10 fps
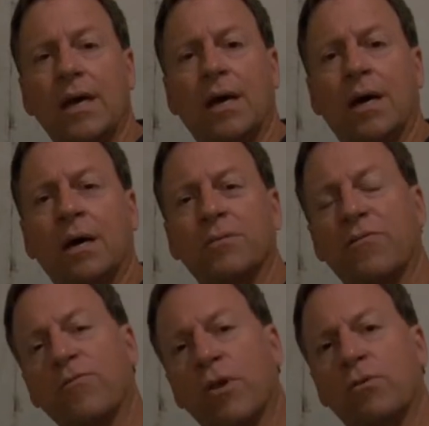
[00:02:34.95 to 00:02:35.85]

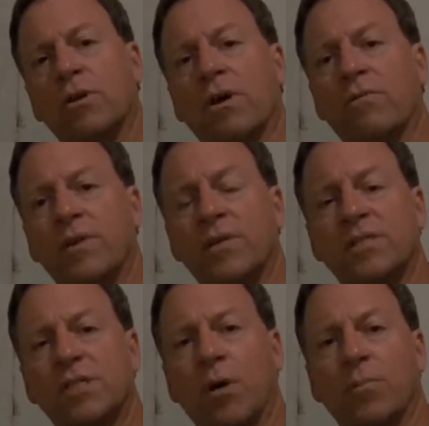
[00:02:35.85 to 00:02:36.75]
The float of a
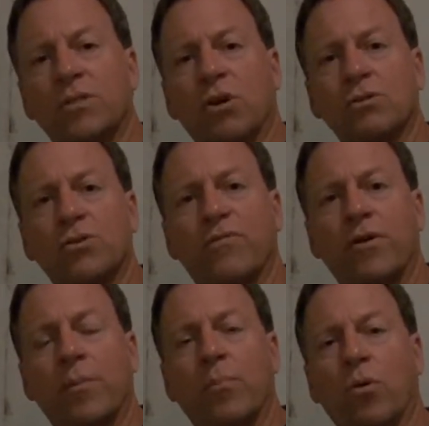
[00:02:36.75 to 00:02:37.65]
sump is also
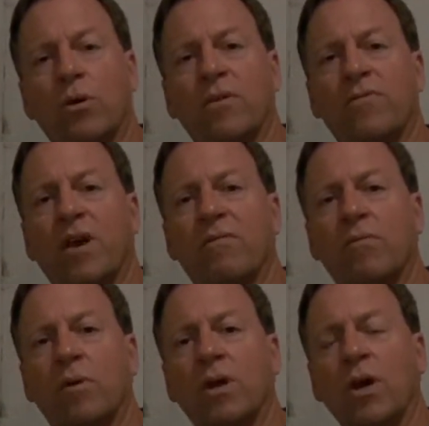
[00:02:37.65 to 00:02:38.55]
very important. If you have
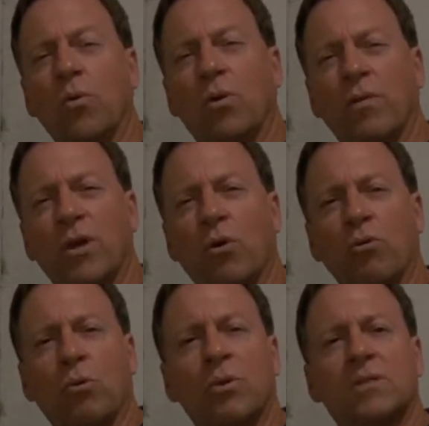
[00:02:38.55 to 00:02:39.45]
one of the
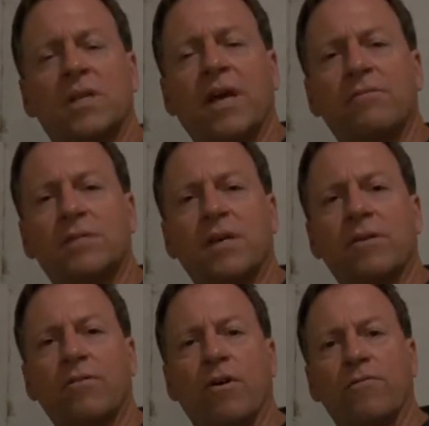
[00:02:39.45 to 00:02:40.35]
older ones that has
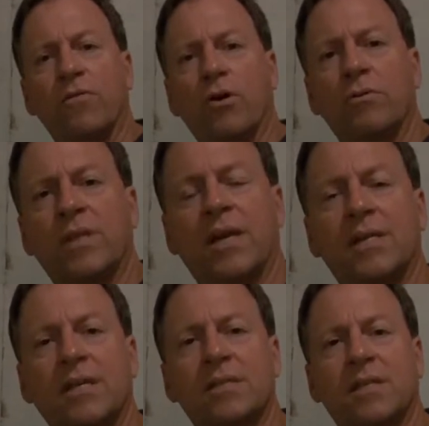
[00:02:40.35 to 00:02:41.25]
a float, that
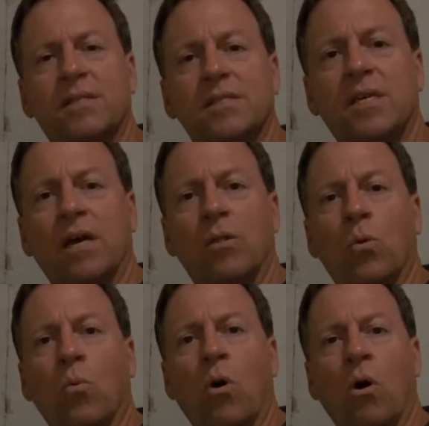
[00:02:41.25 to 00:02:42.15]
it doesn't hit the side of
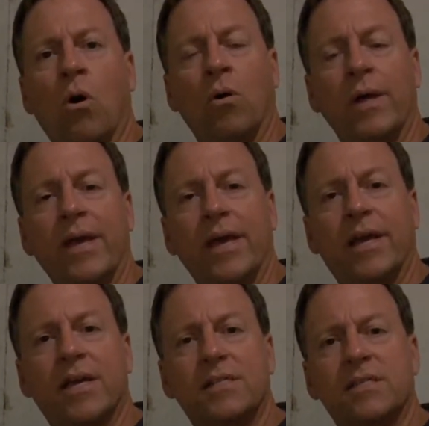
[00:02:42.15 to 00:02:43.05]
the wall
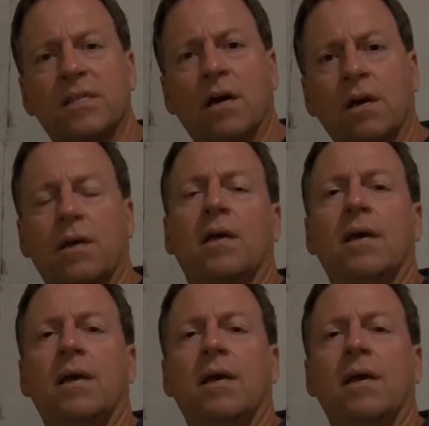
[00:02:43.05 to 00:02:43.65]
and get stuck.